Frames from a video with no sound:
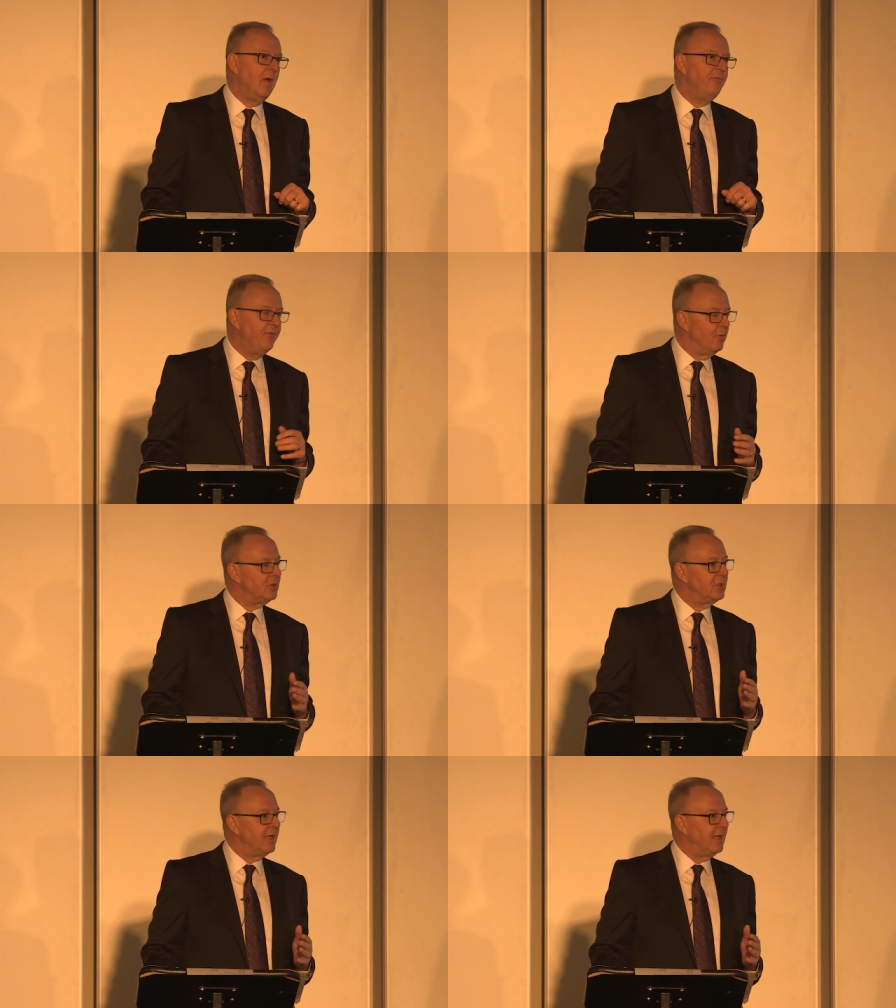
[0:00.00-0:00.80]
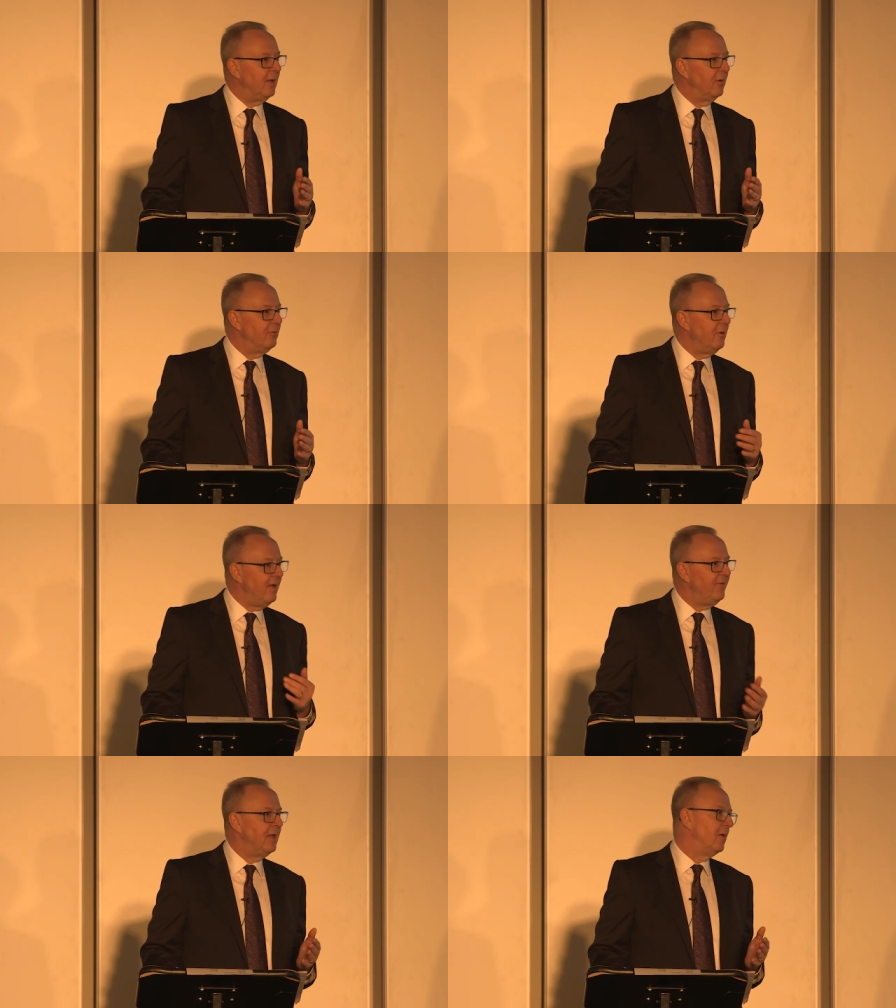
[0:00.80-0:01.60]
Unfortunately, on
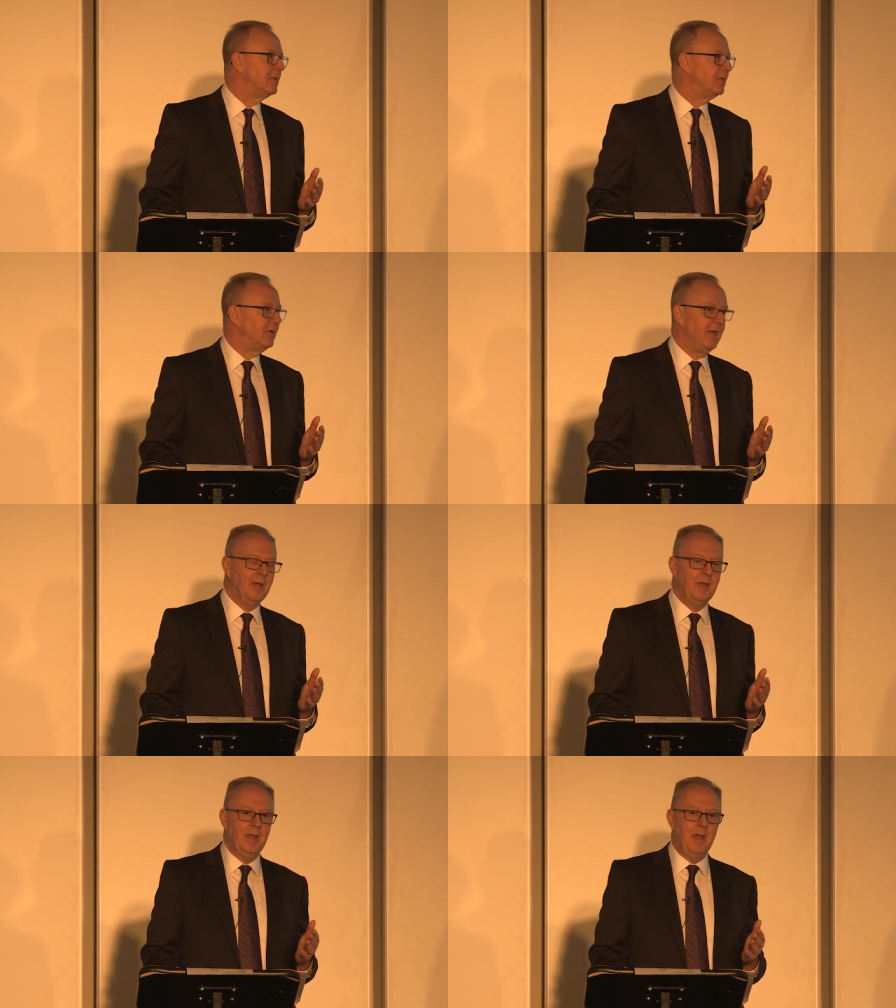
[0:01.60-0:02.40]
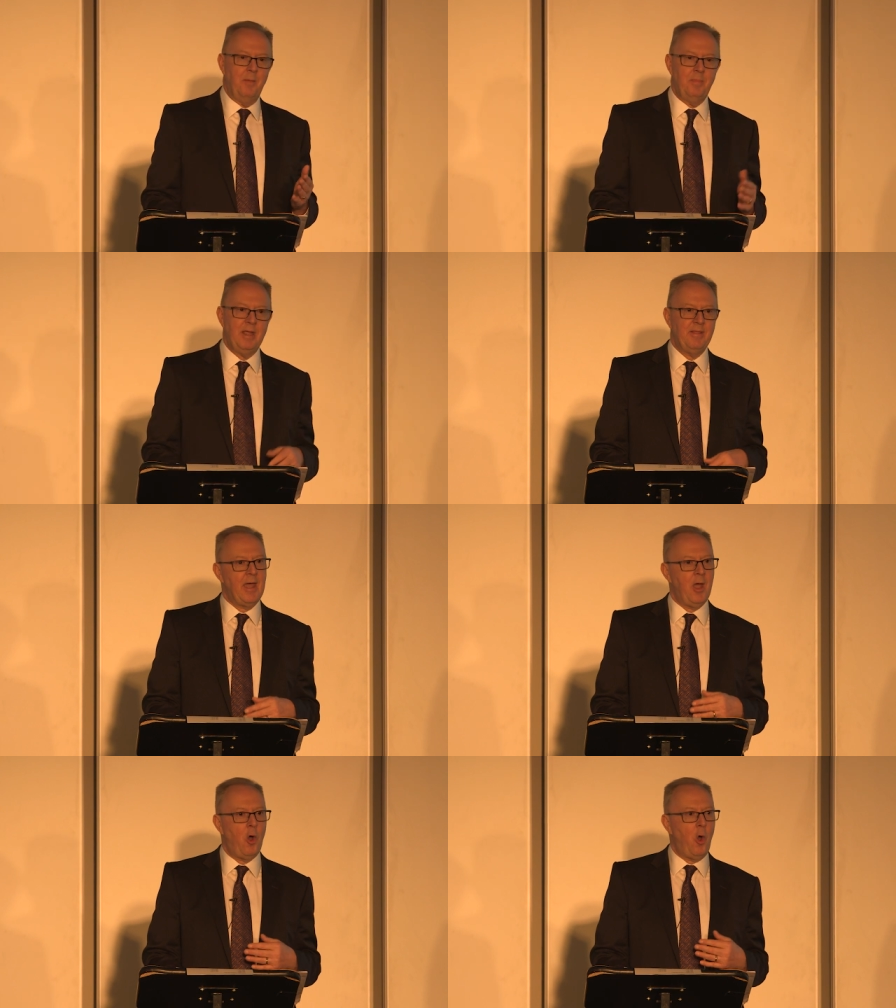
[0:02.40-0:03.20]
arriving in Austria and being
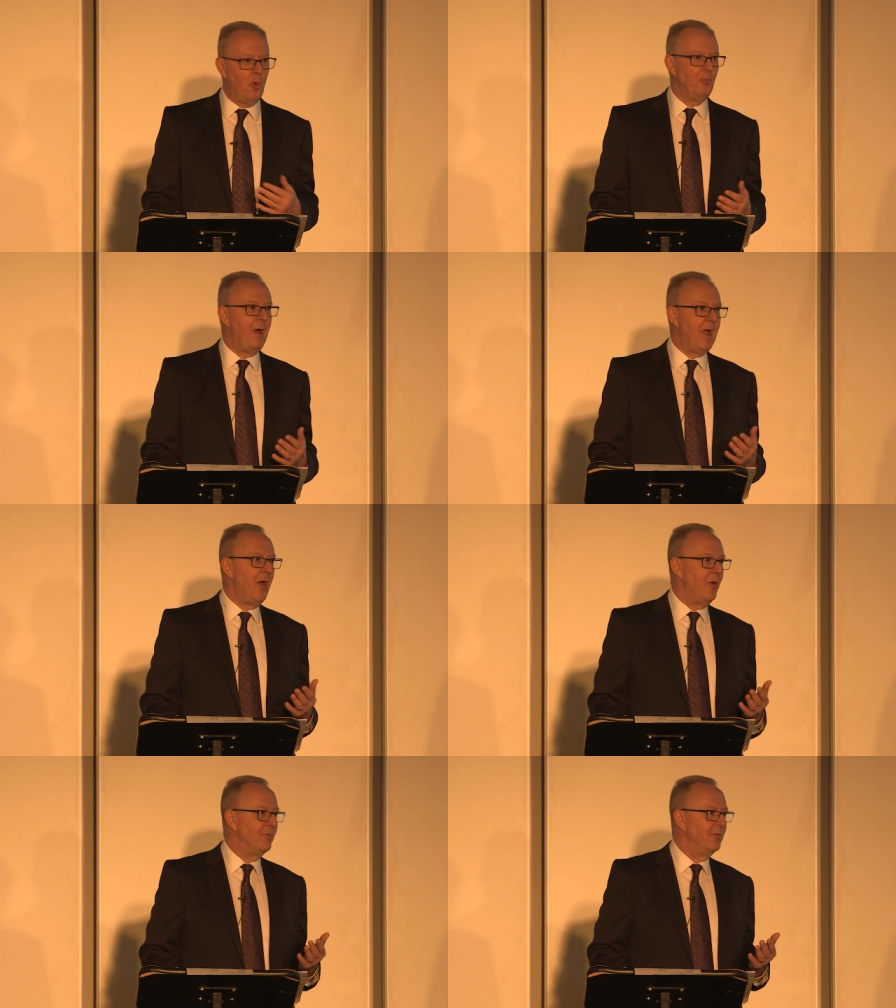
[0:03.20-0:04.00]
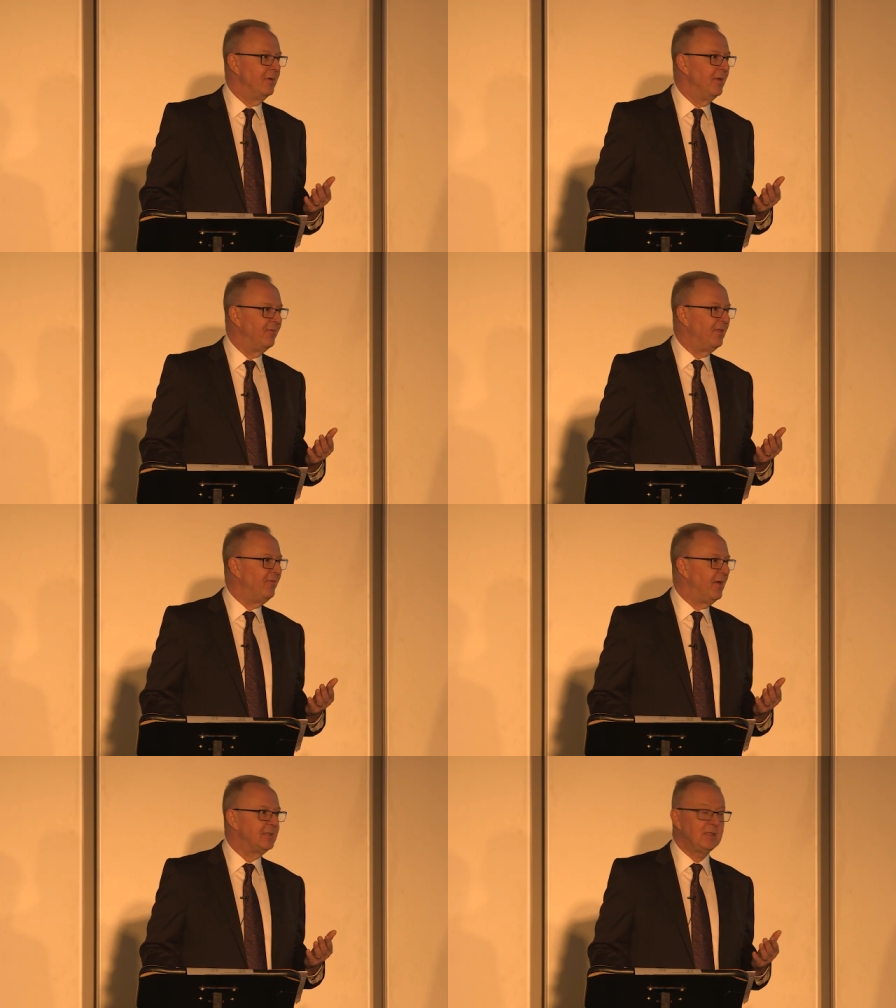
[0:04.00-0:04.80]
there on my own for the
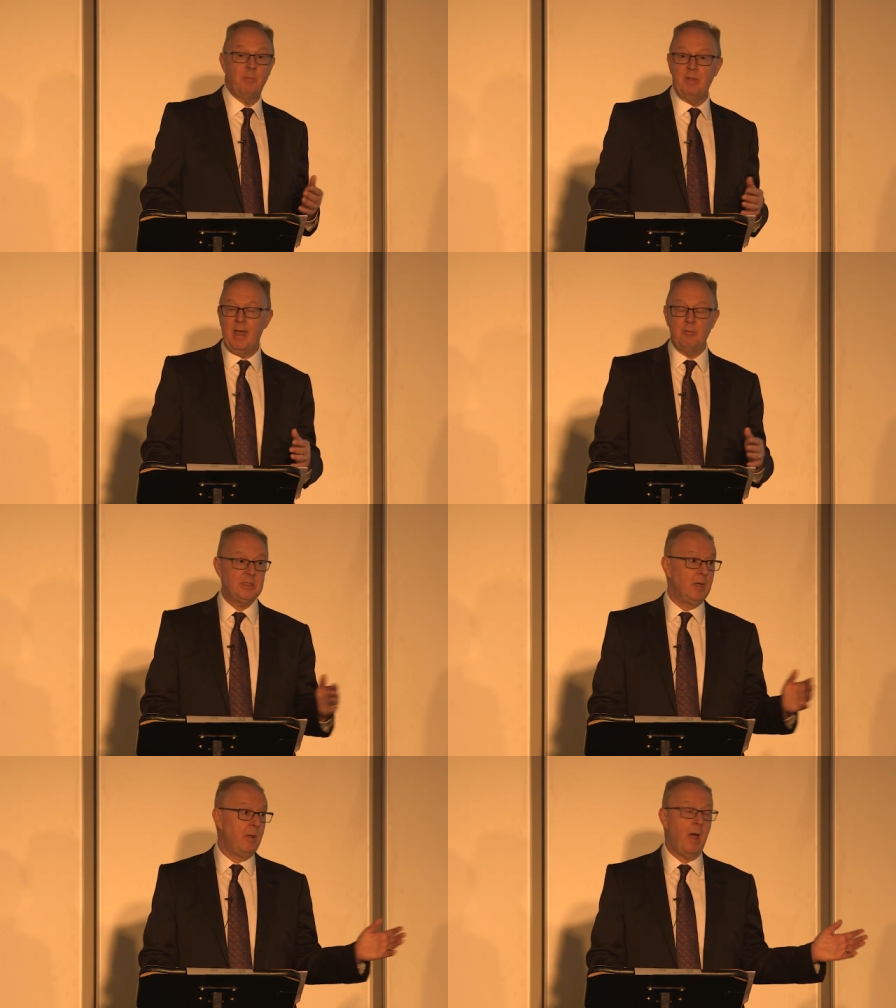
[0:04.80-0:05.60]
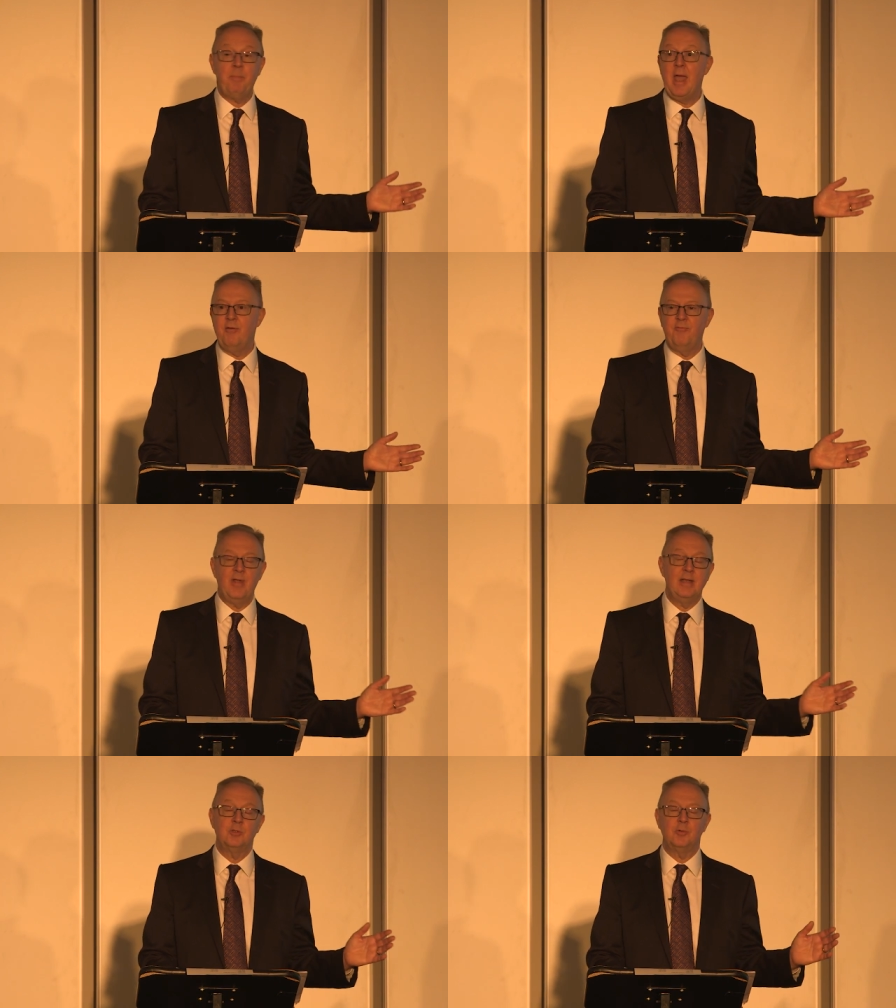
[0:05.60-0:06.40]
first time without a pen
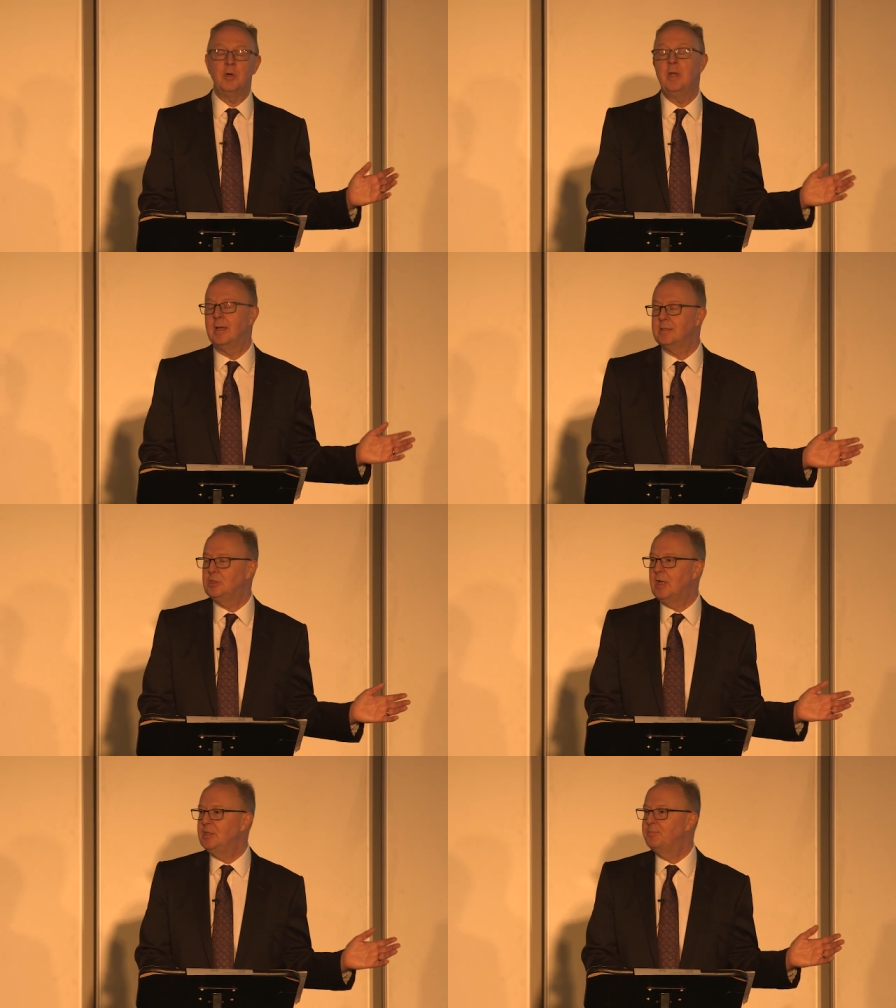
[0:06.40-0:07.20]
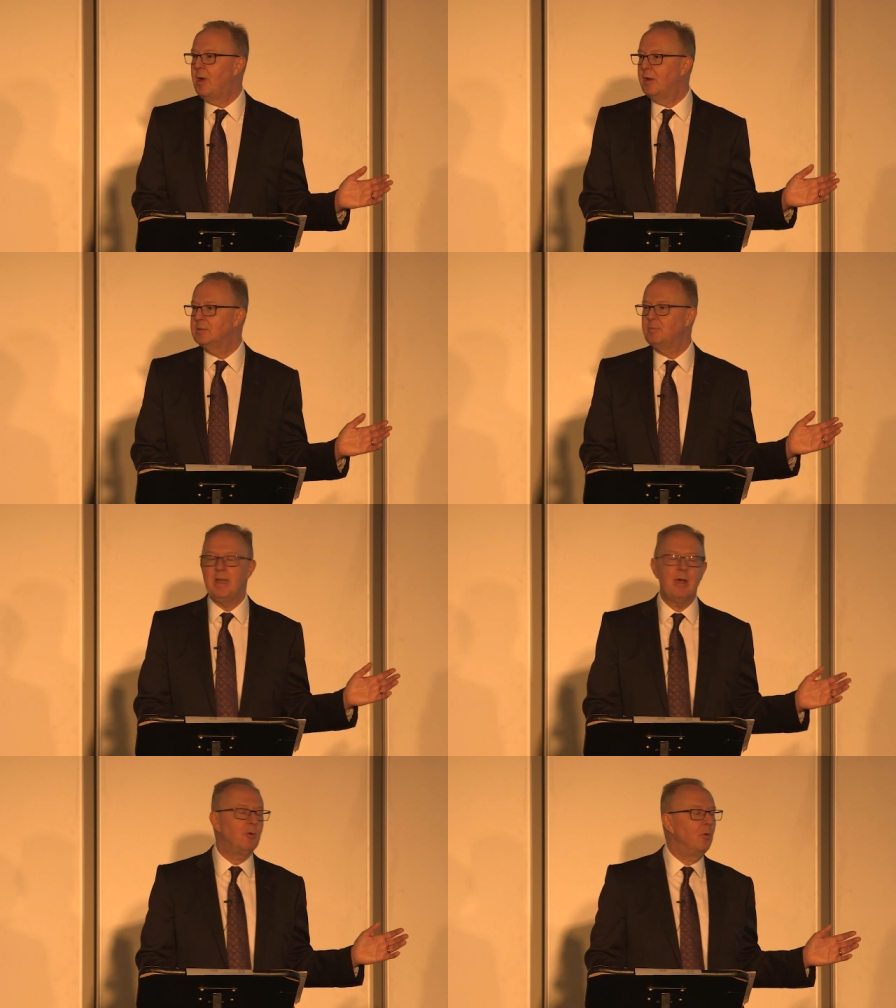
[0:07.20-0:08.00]
friend or exchange partners, we
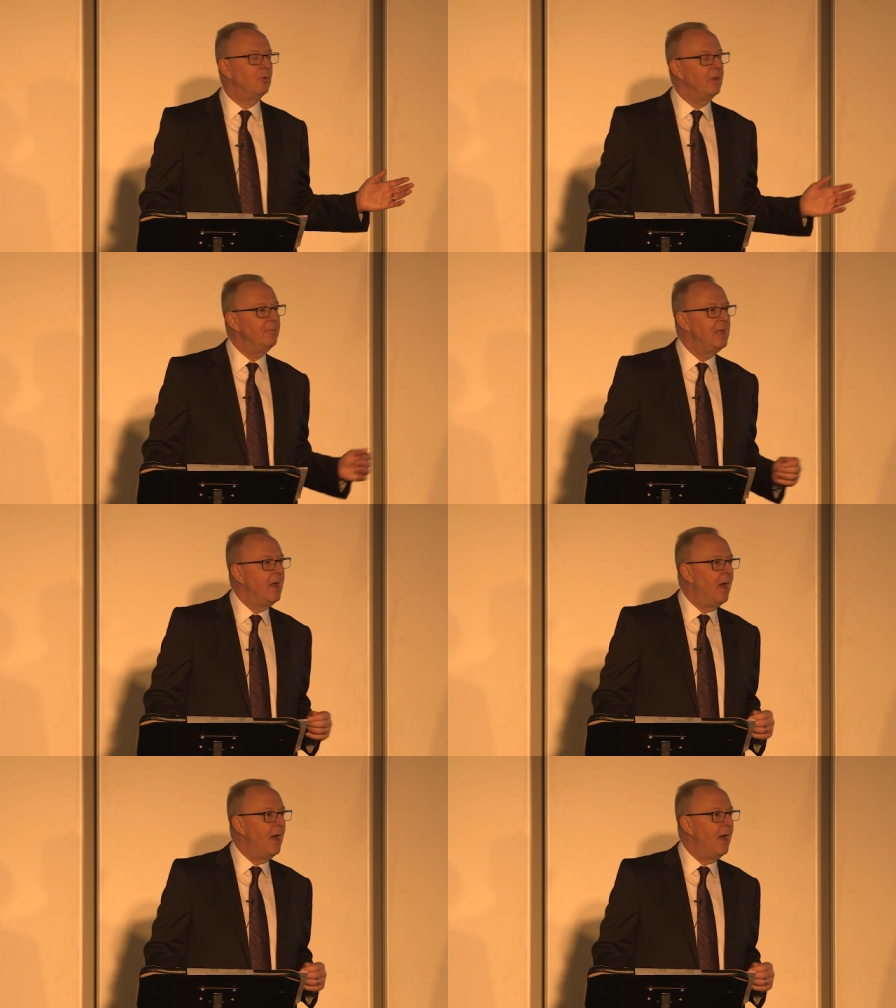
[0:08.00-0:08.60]
now call them,